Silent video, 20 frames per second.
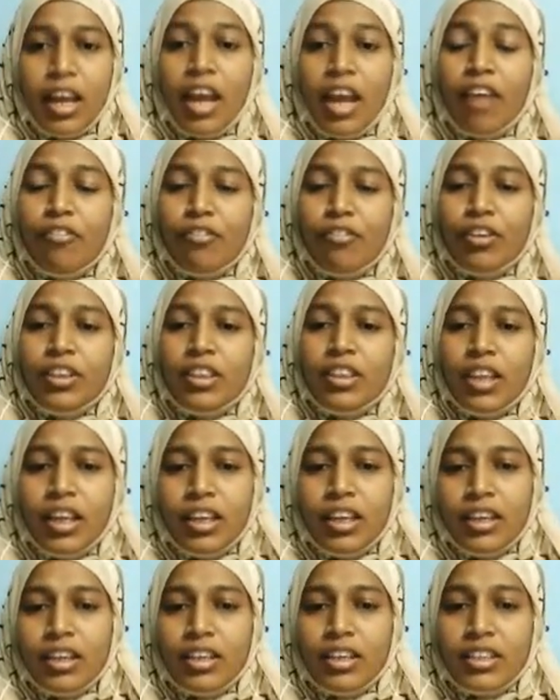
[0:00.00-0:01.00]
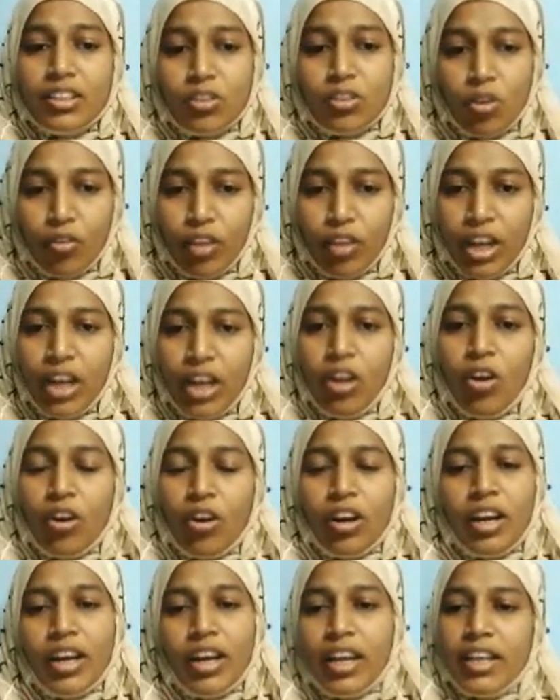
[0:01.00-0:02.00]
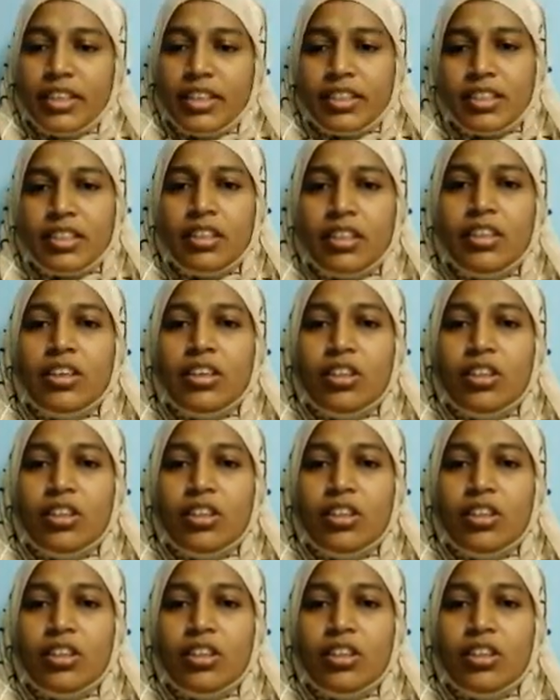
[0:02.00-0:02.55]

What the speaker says: Everything is well organized.